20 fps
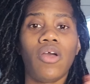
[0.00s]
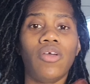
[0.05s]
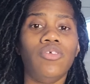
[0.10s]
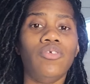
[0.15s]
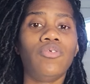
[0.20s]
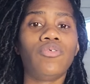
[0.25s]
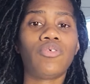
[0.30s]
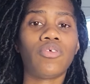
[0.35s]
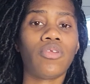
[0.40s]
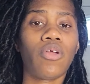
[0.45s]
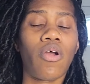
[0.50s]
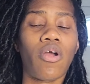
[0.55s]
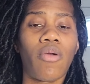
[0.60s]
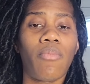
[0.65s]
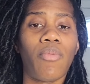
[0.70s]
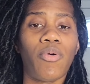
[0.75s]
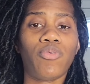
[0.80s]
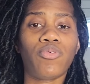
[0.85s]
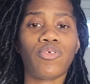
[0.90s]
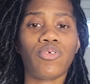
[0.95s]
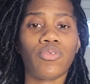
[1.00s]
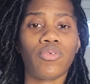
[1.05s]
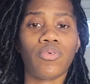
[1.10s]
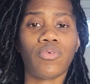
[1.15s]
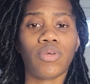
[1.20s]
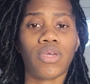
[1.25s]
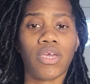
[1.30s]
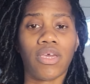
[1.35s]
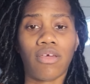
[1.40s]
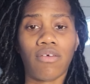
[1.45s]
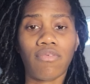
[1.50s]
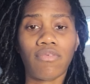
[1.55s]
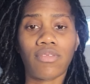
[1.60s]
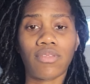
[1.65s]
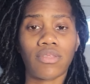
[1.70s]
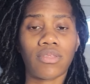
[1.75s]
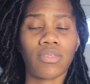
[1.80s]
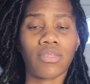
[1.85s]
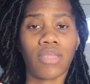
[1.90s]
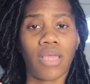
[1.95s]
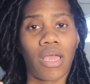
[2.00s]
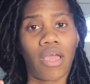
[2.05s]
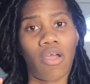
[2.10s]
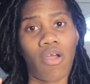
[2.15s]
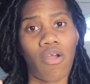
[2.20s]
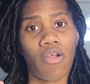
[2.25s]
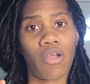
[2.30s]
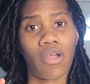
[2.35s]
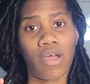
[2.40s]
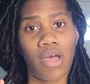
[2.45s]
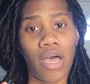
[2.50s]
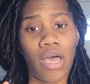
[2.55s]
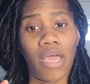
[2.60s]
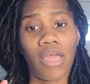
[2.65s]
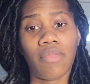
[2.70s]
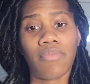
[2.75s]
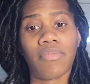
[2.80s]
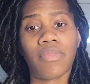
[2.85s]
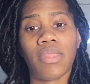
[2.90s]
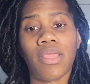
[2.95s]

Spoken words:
using our emotional gifts, like our gut,